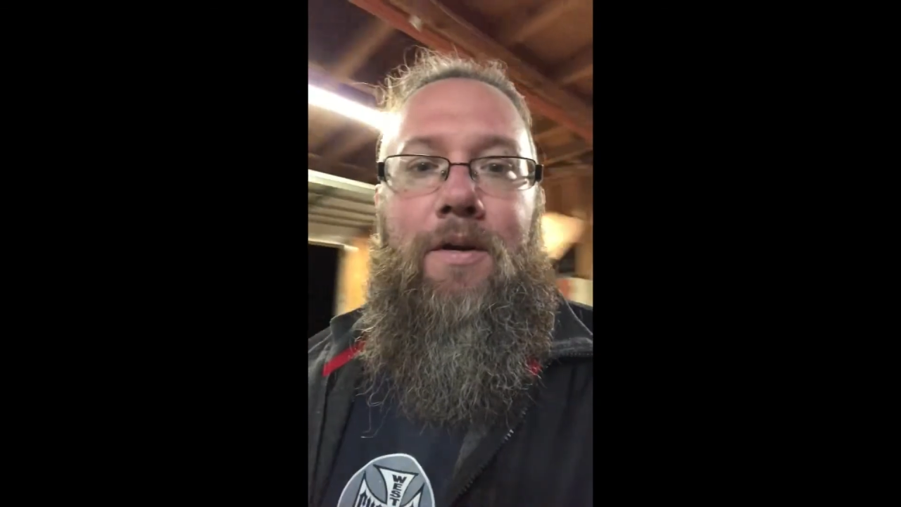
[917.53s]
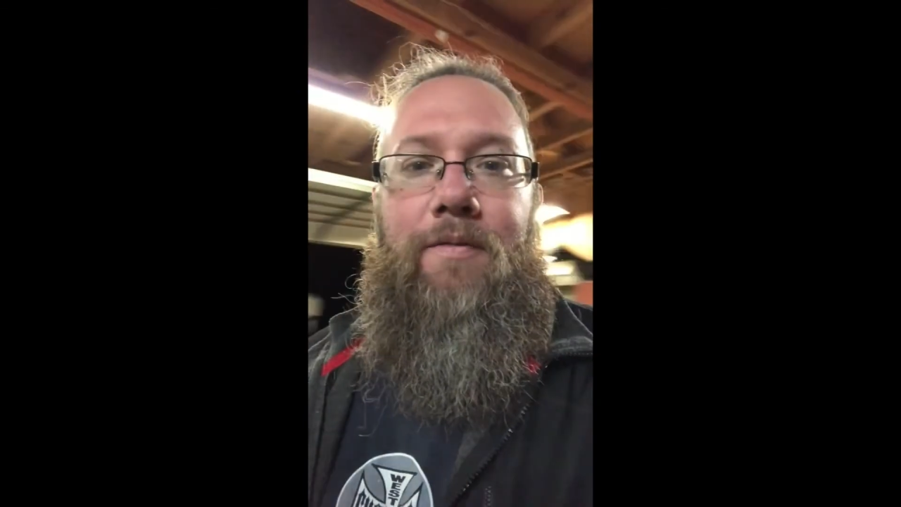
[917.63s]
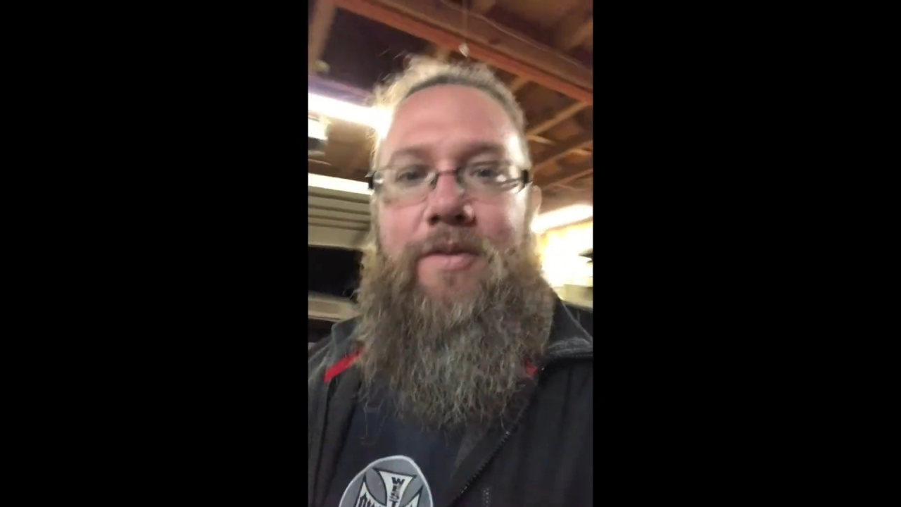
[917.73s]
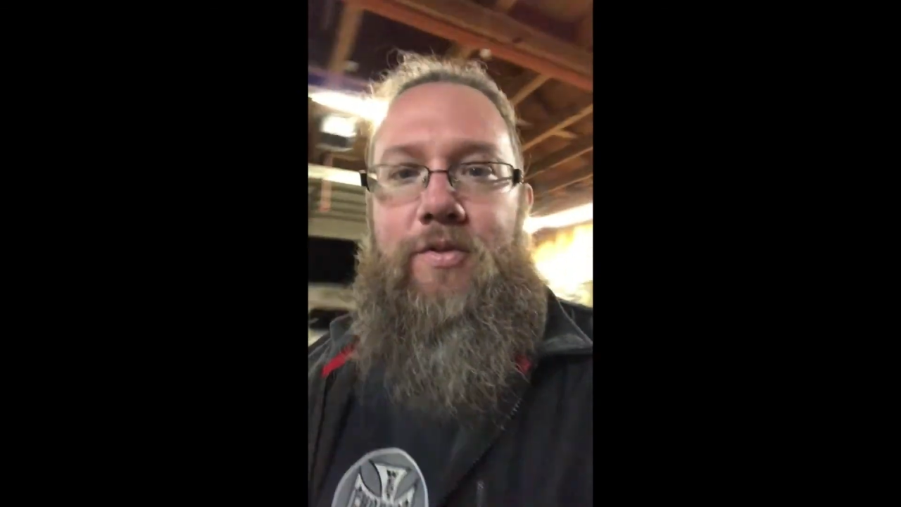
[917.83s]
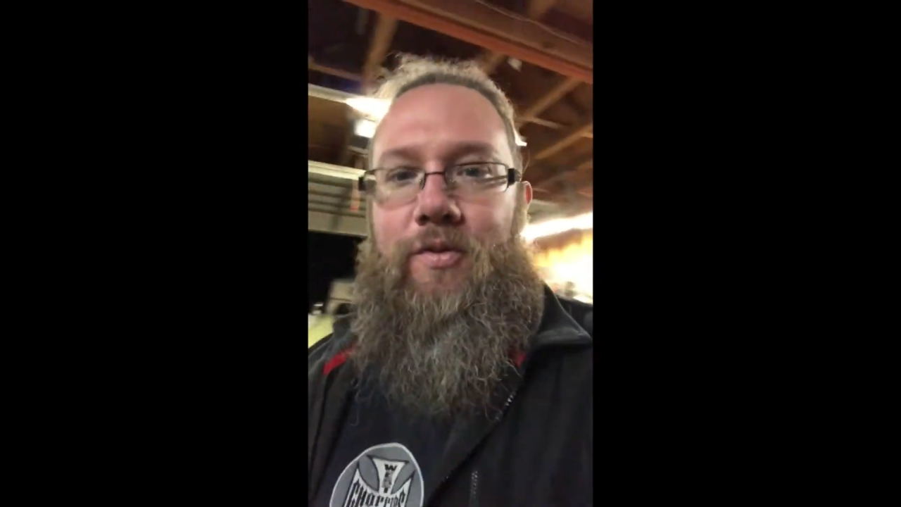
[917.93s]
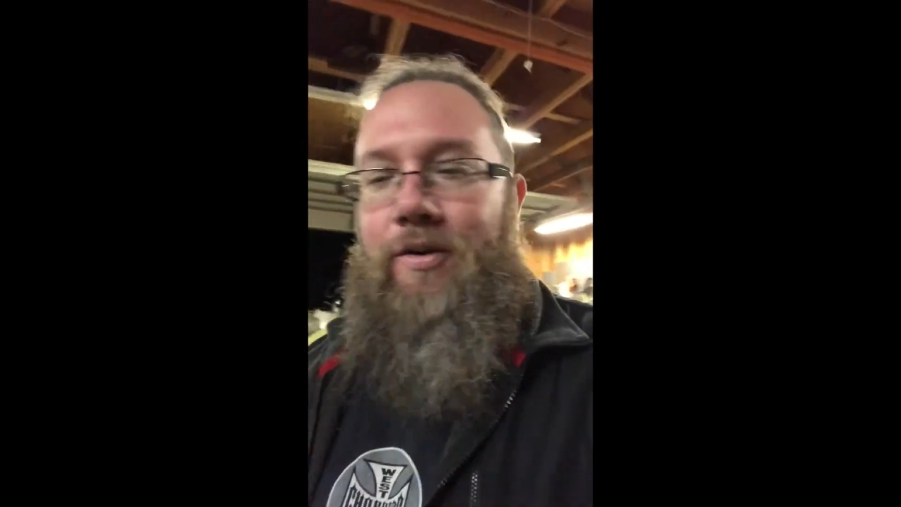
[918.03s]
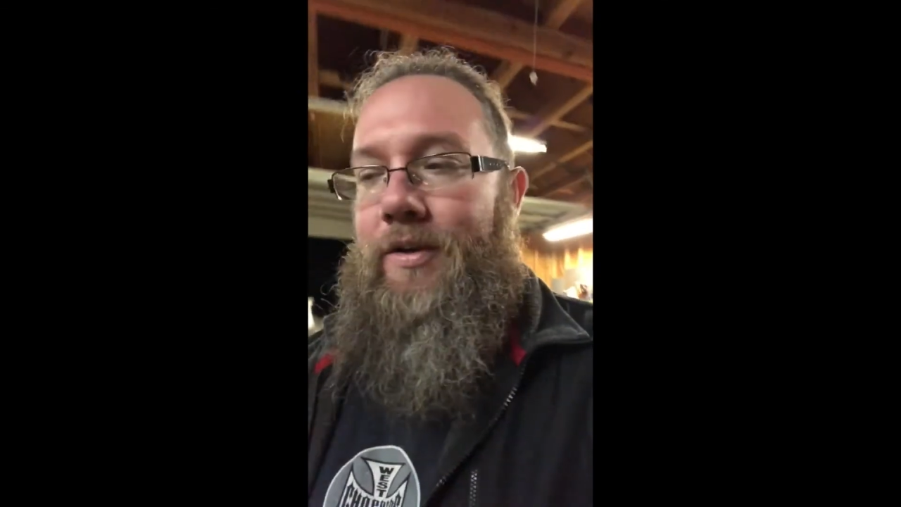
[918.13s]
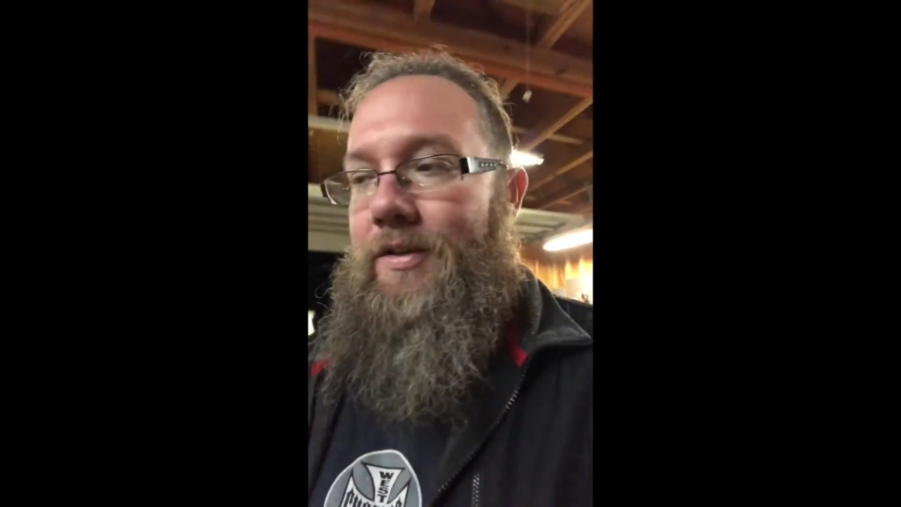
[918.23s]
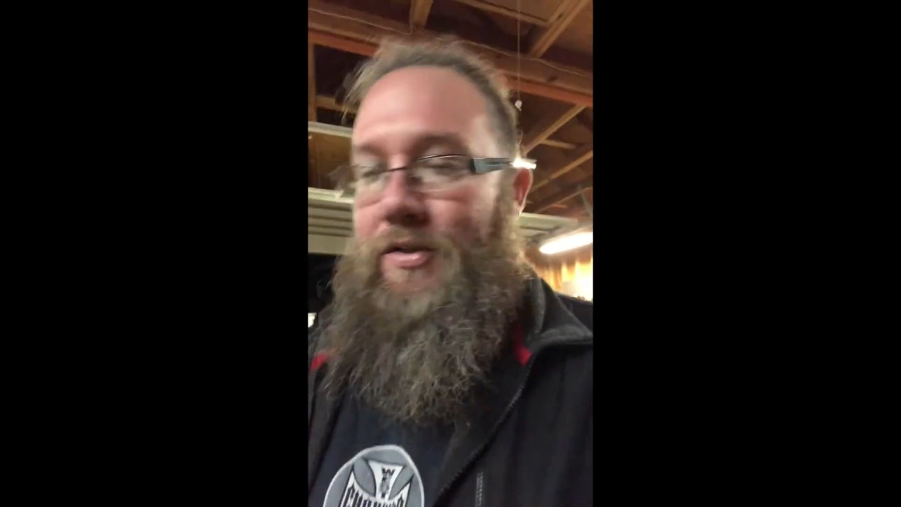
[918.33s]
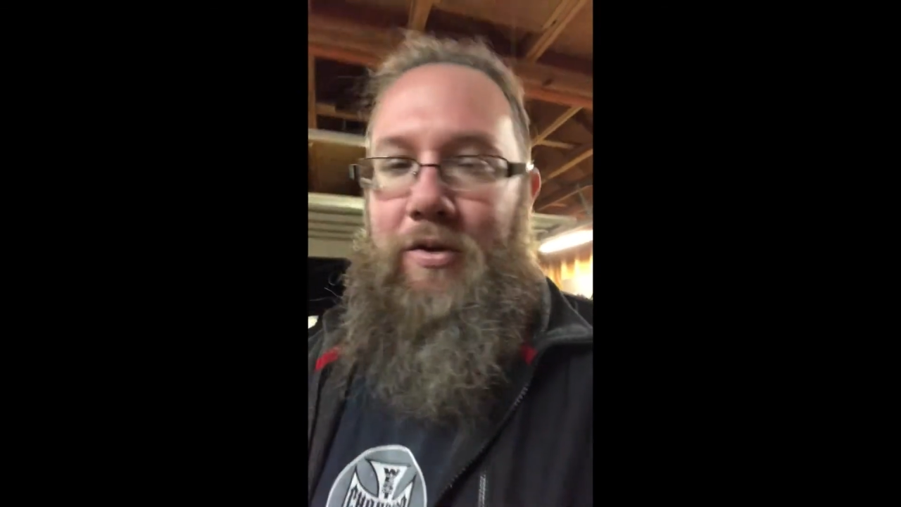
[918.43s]
of his
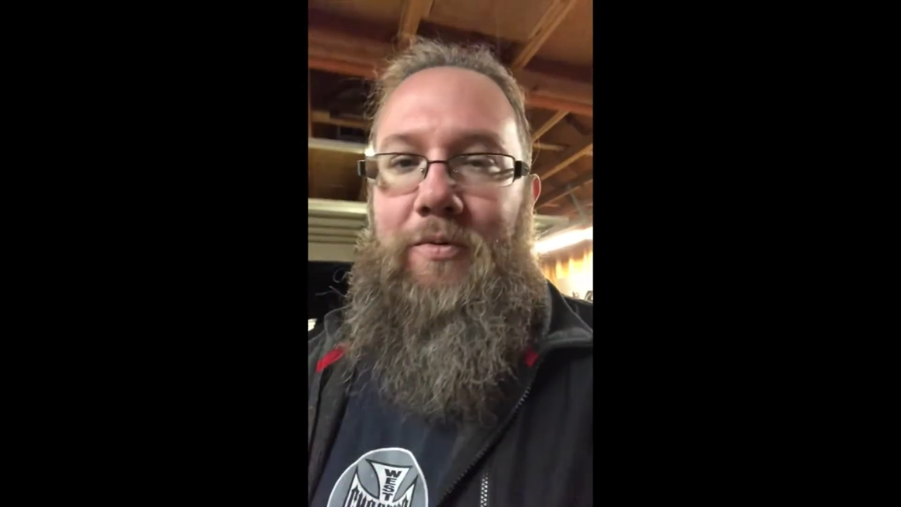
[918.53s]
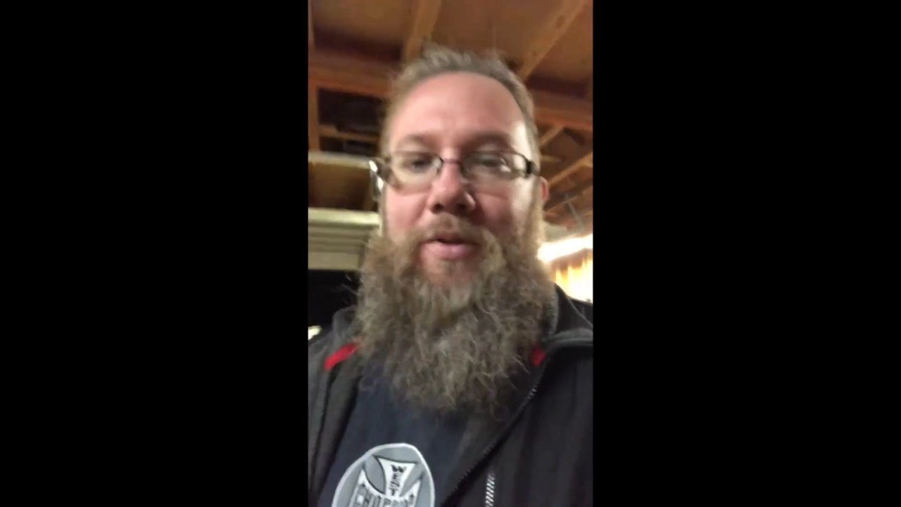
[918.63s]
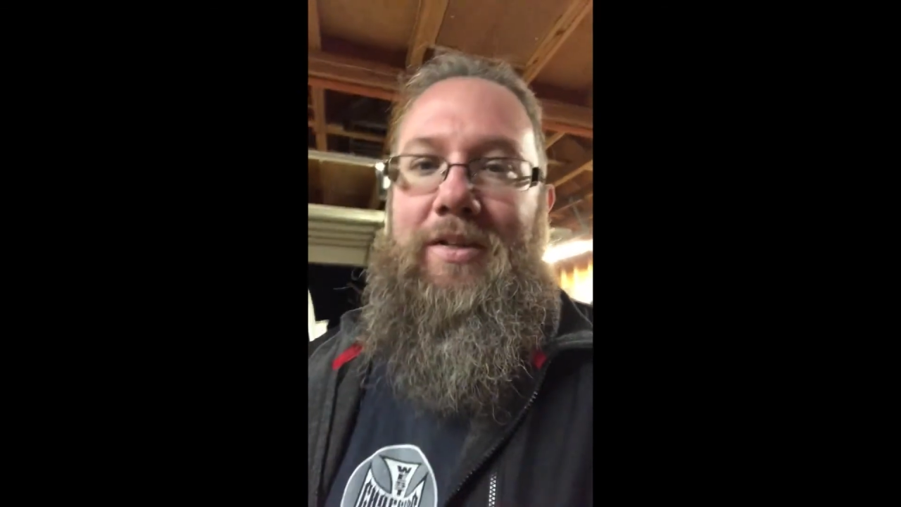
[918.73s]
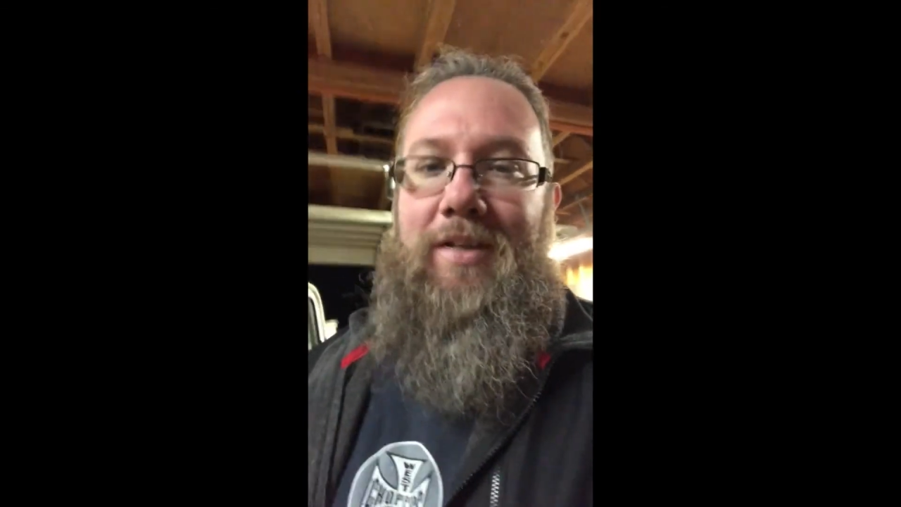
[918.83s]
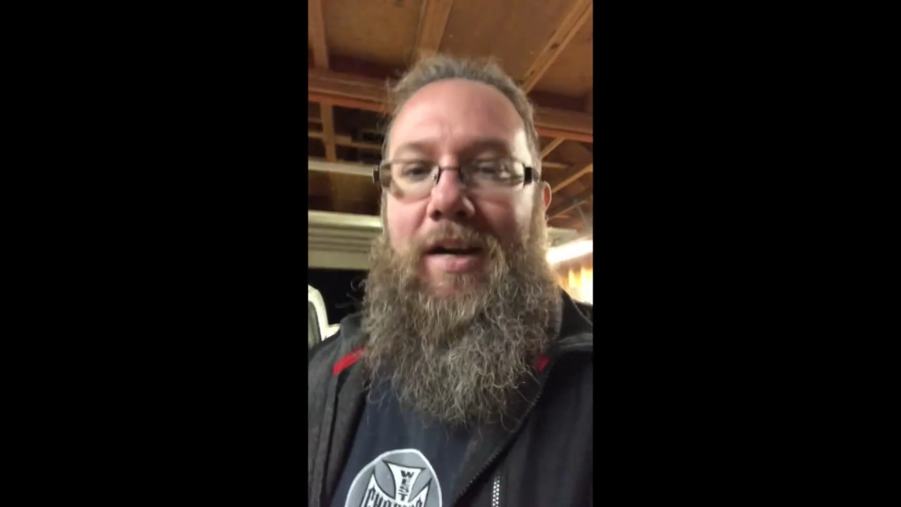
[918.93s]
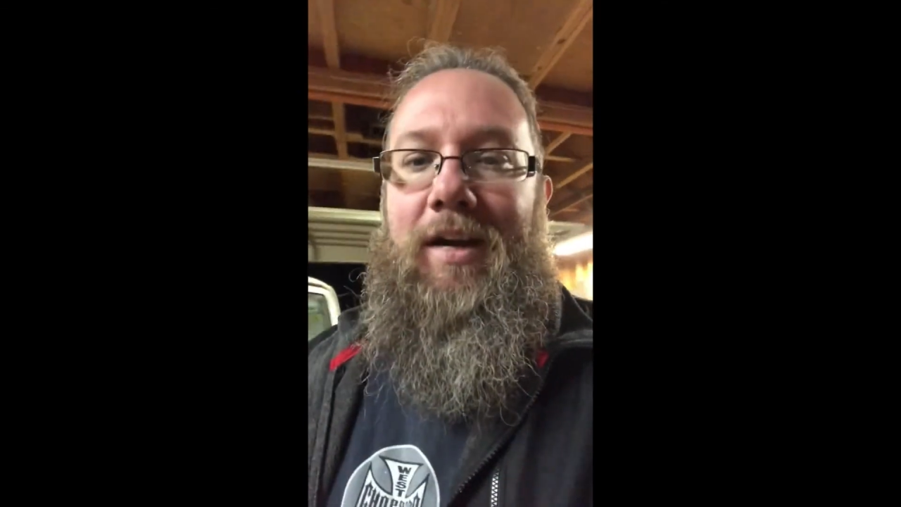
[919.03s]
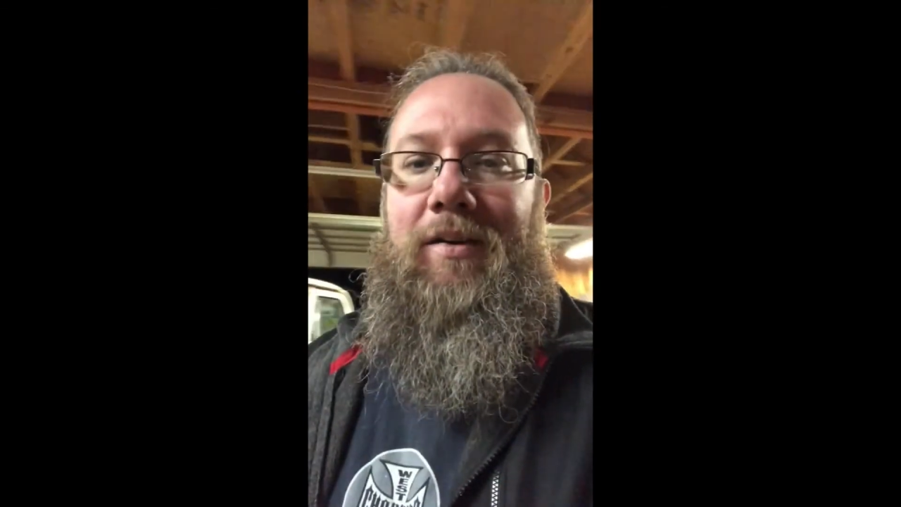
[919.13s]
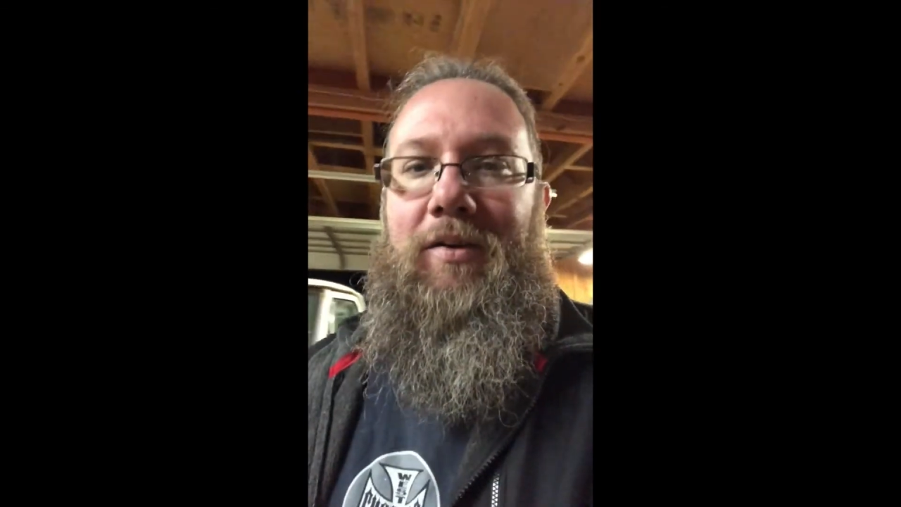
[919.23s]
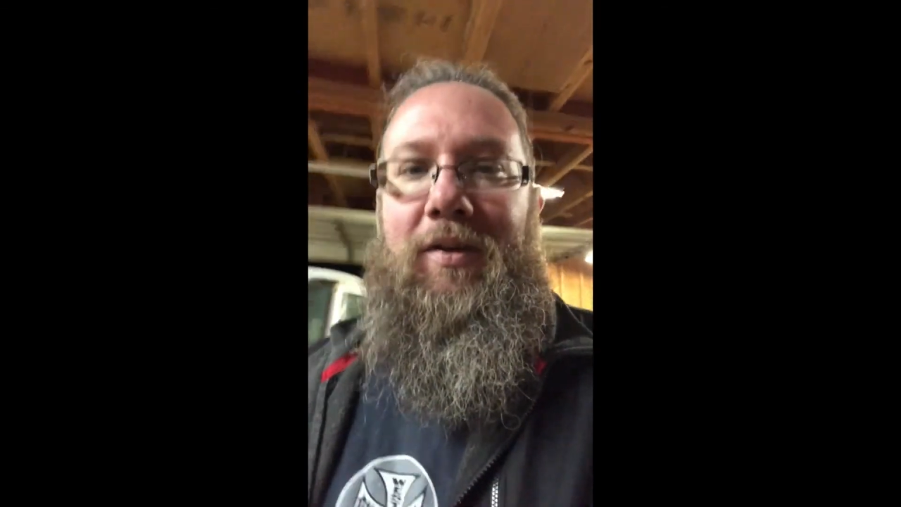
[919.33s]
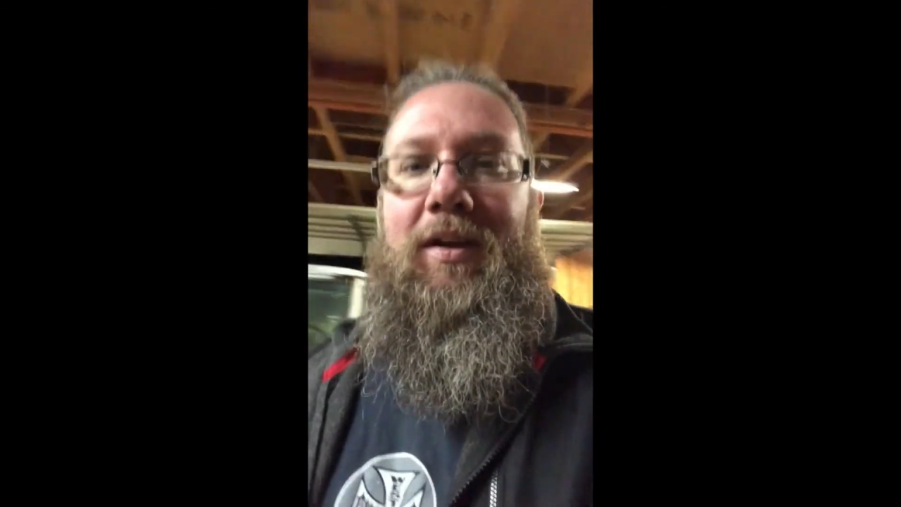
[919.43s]
truck and show you what he's got
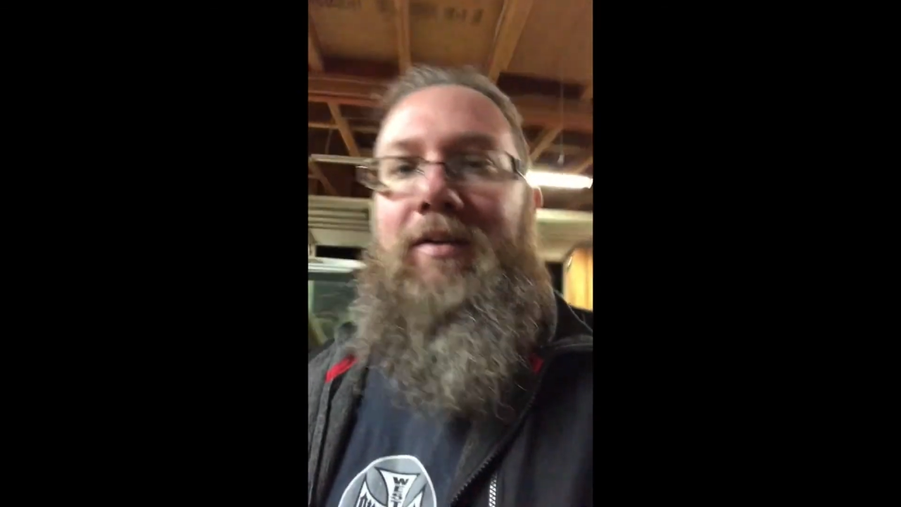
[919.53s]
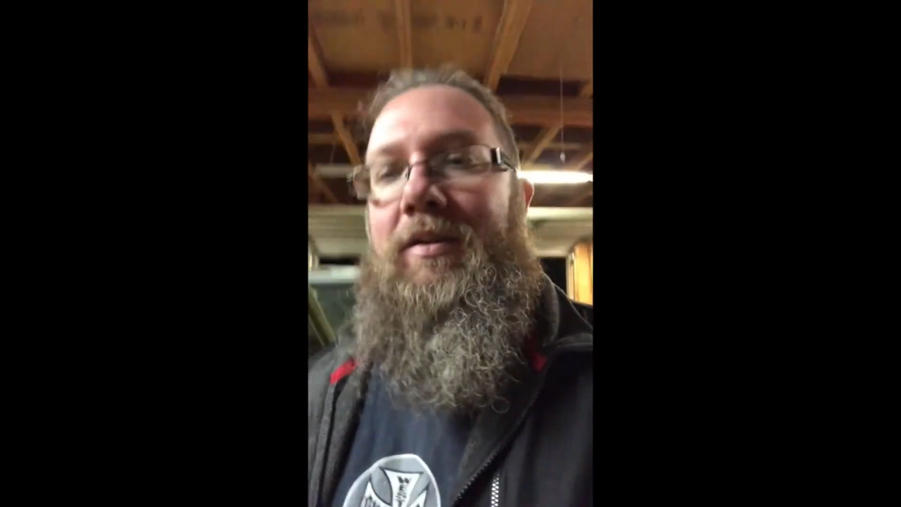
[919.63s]
and all that.